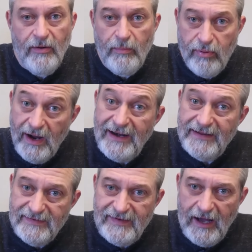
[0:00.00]
bread
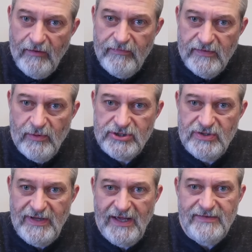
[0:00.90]
itself is what you
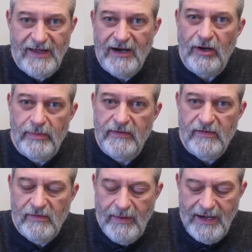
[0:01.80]
taste, and a little bit of the
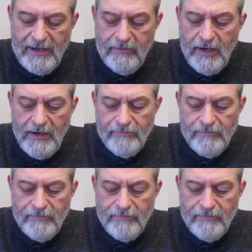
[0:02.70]
tomato.